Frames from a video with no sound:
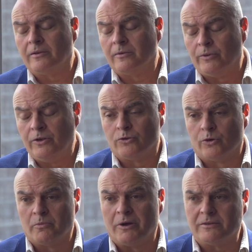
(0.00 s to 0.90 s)
when you
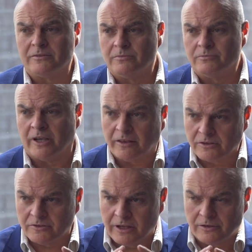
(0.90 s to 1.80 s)
talk about take
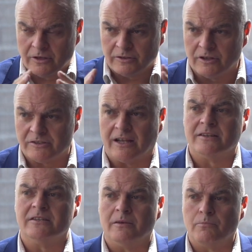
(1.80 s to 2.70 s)
the
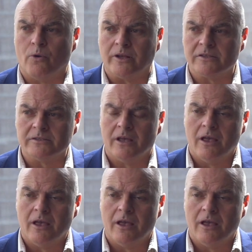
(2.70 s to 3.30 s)
totality in points,